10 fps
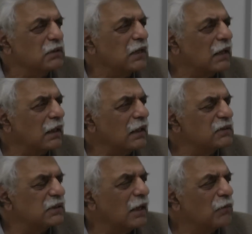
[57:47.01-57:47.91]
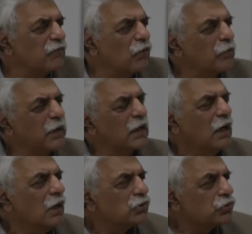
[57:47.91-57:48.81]
attacking
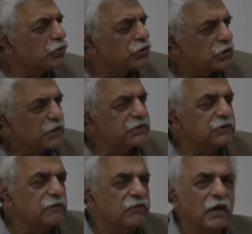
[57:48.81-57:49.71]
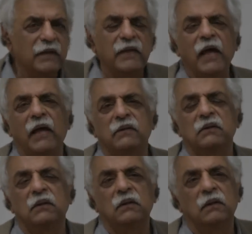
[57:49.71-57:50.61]
Islamophobia to justify that.